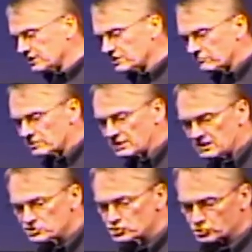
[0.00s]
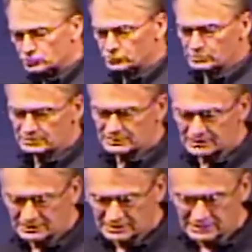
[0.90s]
entering into
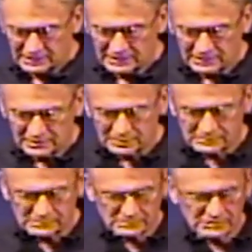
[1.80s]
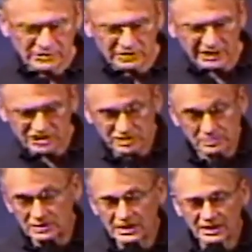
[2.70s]
in the next
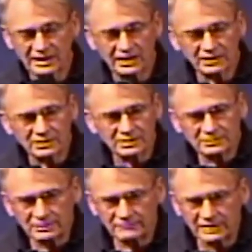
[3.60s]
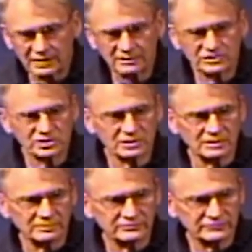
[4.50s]
decade uh, of days
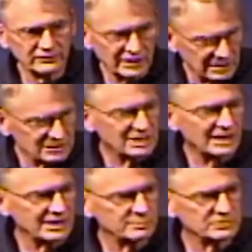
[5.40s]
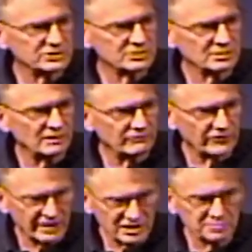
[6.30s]
of end times, of
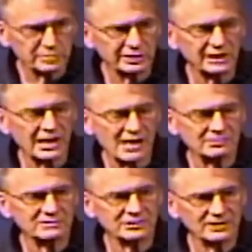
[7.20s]
things playing out,